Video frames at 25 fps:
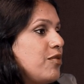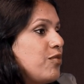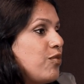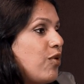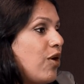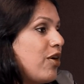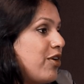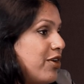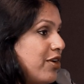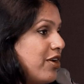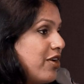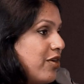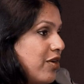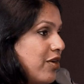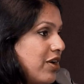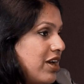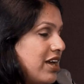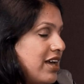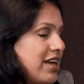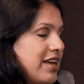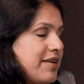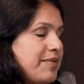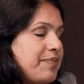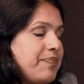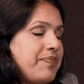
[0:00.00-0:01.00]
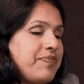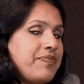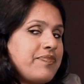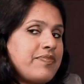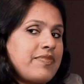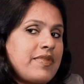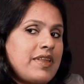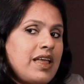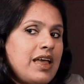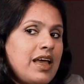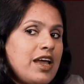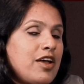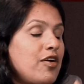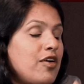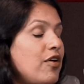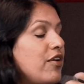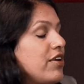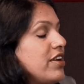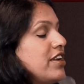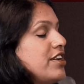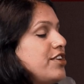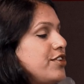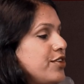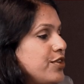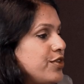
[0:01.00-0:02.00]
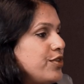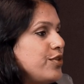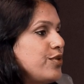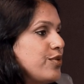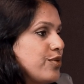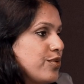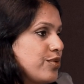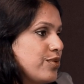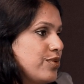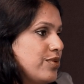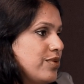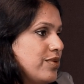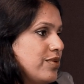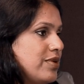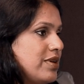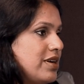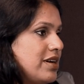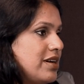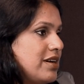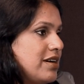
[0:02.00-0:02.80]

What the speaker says: What according to you,